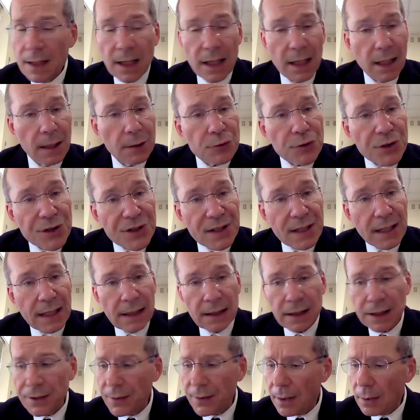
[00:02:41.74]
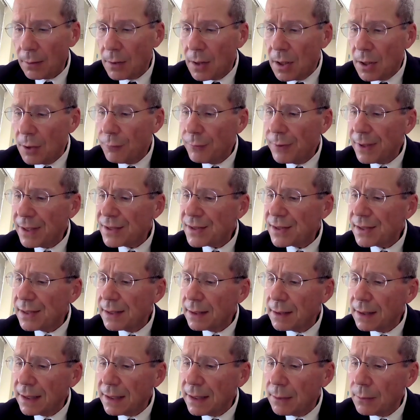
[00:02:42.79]
Interestingly, though,
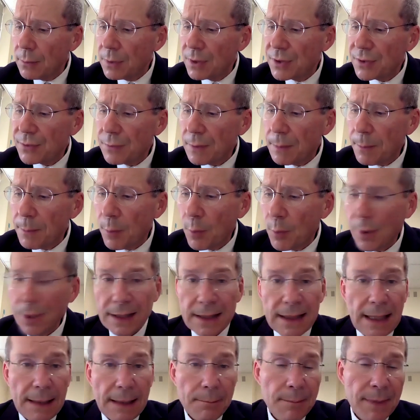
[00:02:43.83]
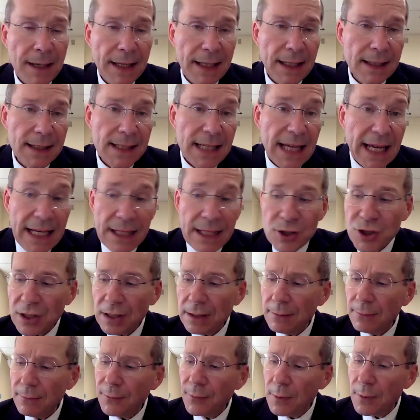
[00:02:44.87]
recently it was reported that
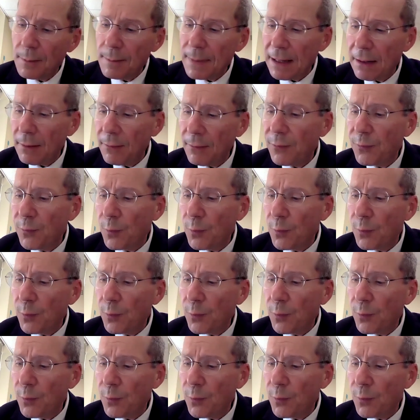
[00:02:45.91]
meditation for about